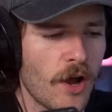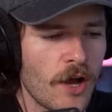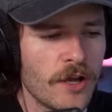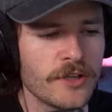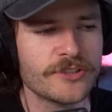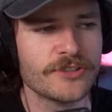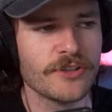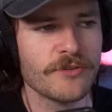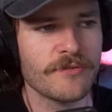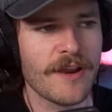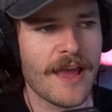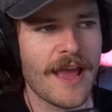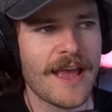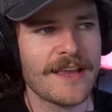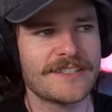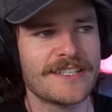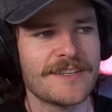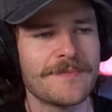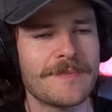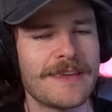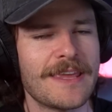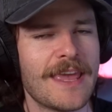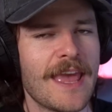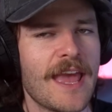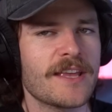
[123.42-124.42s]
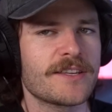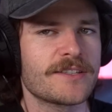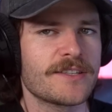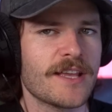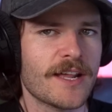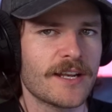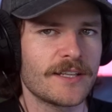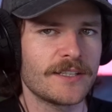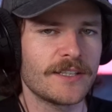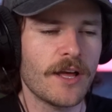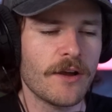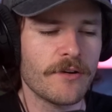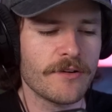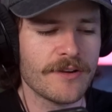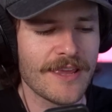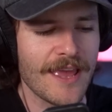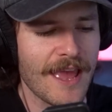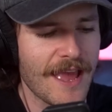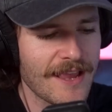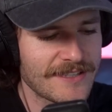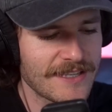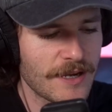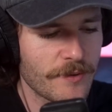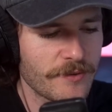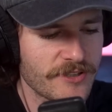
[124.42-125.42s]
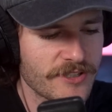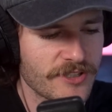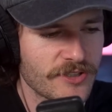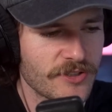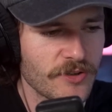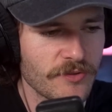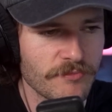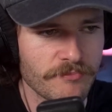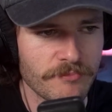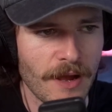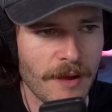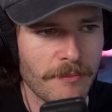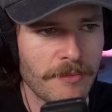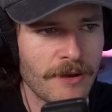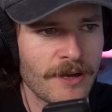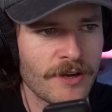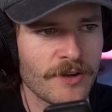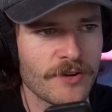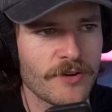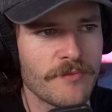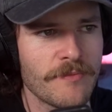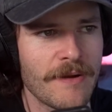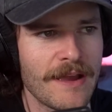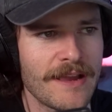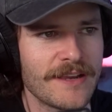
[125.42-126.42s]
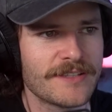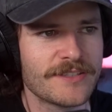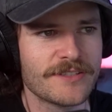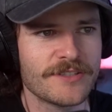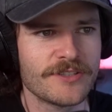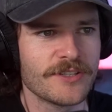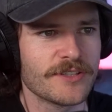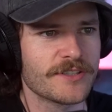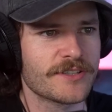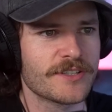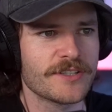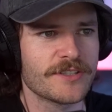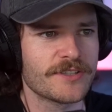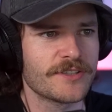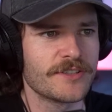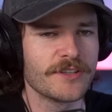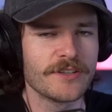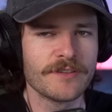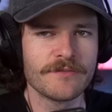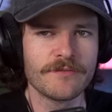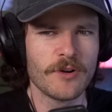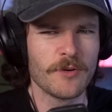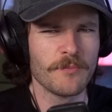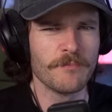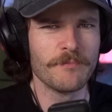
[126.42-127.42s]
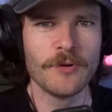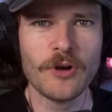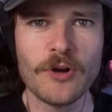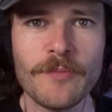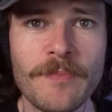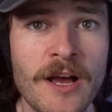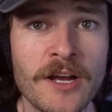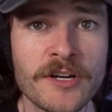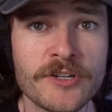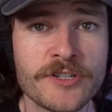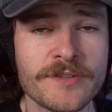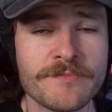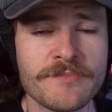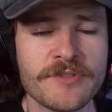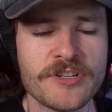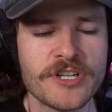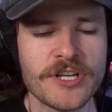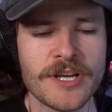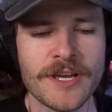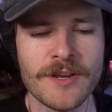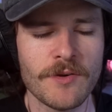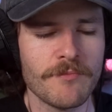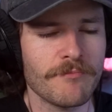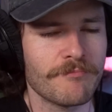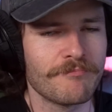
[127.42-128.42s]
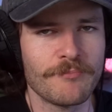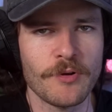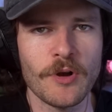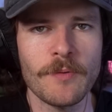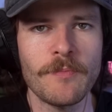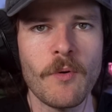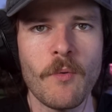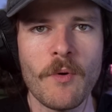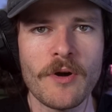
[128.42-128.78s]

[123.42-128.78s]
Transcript: Also, Nas EBK is not alone. He hangs out with this dude Bubba, who makes just as good, or Booba or some shit, Booba